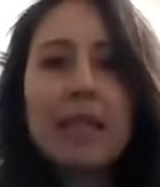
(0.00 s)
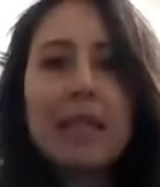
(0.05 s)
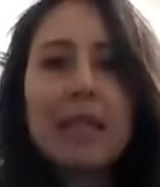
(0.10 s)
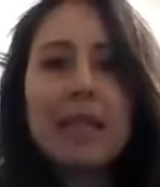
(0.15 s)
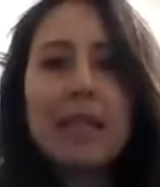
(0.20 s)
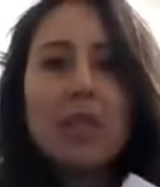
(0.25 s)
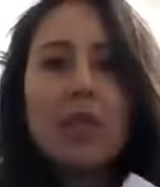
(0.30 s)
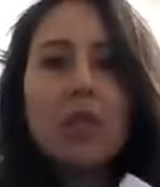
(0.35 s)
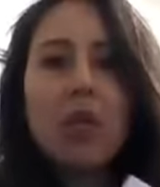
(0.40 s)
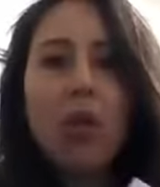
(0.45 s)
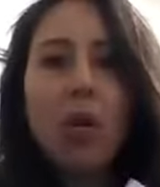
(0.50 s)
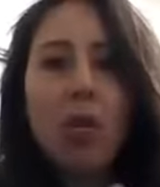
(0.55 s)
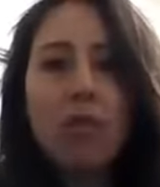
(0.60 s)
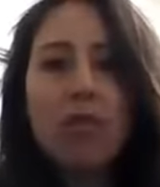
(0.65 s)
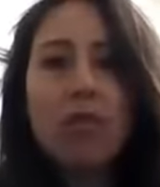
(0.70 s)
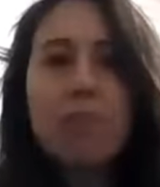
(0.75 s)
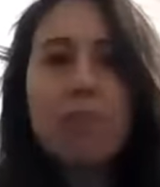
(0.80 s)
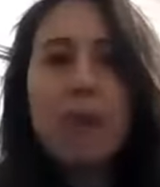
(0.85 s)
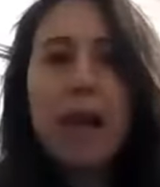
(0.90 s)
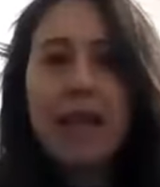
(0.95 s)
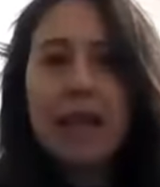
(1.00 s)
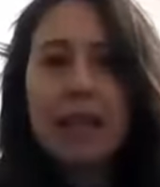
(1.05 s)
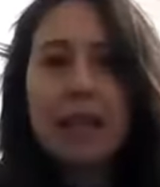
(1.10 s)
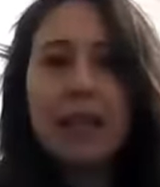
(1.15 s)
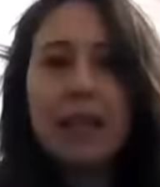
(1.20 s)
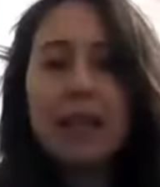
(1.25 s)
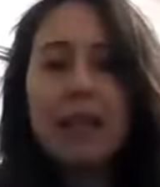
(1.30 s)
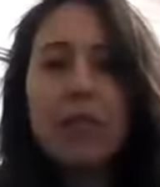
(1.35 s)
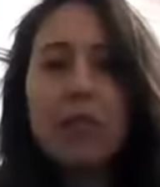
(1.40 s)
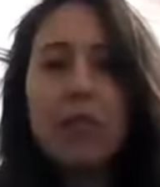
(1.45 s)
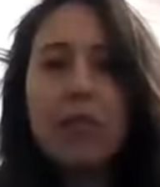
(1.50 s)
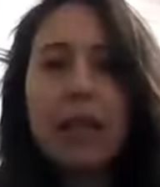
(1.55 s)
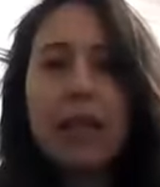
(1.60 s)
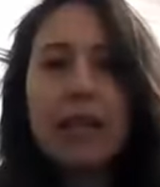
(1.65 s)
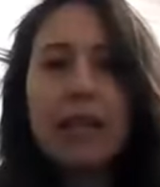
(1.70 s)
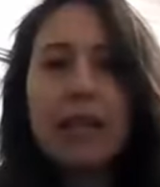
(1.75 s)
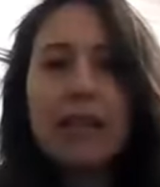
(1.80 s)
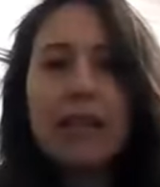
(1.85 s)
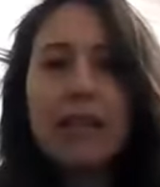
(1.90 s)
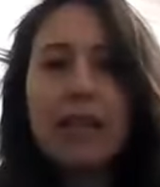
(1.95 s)
it dissolves better,
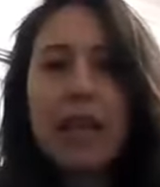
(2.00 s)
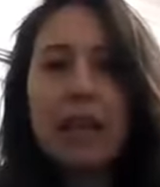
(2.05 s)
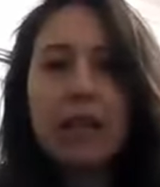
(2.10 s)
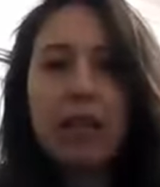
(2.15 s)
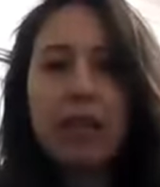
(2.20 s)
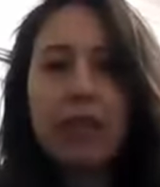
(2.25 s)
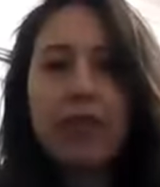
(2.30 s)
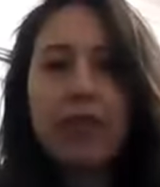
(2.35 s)
right? Instead